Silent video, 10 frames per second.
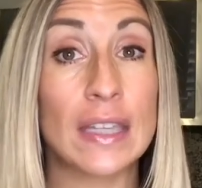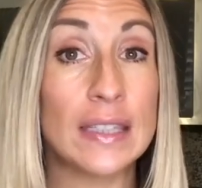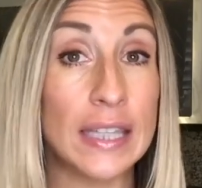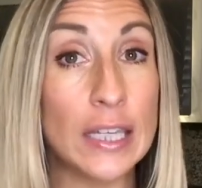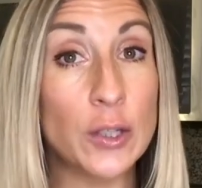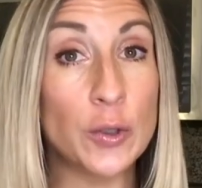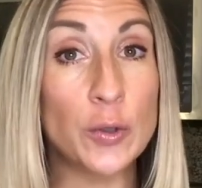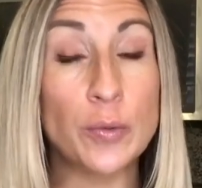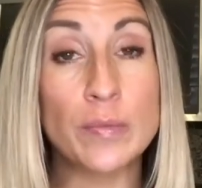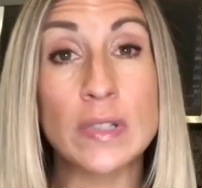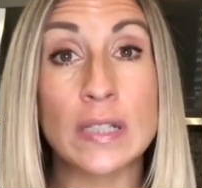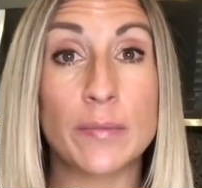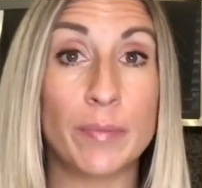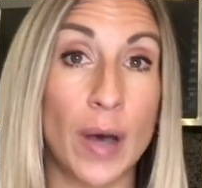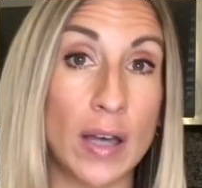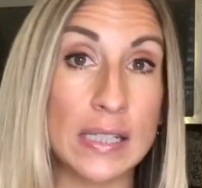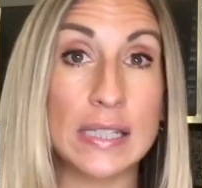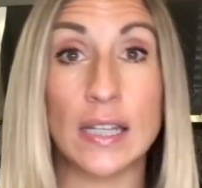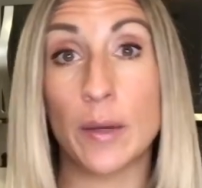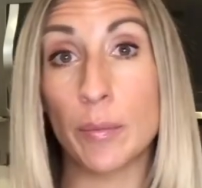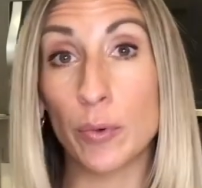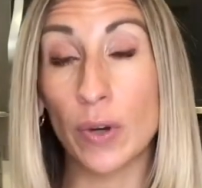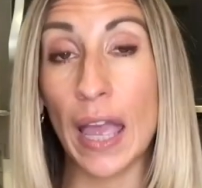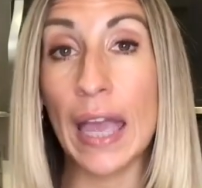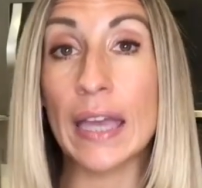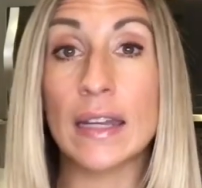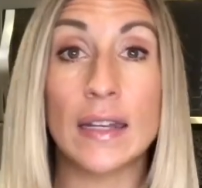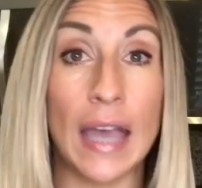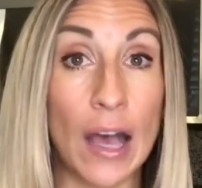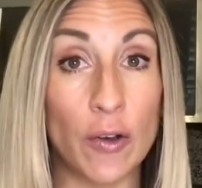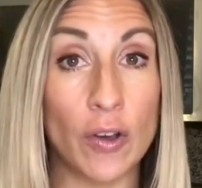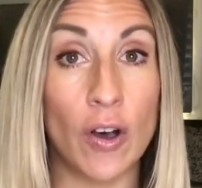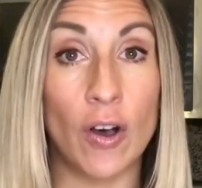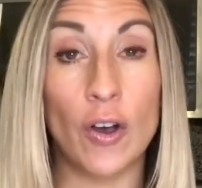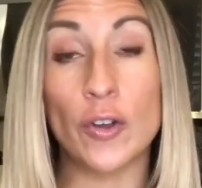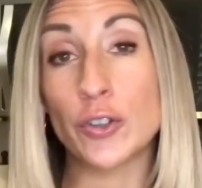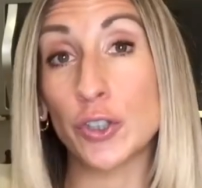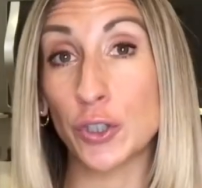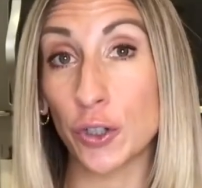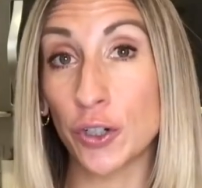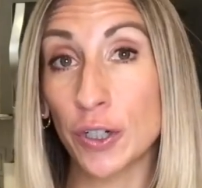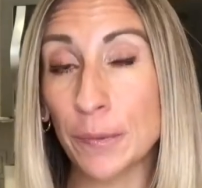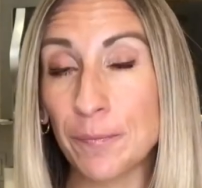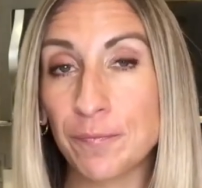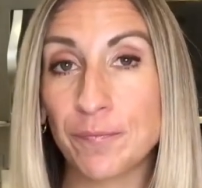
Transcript: legumes, pasta, bread, alcohol, sugar.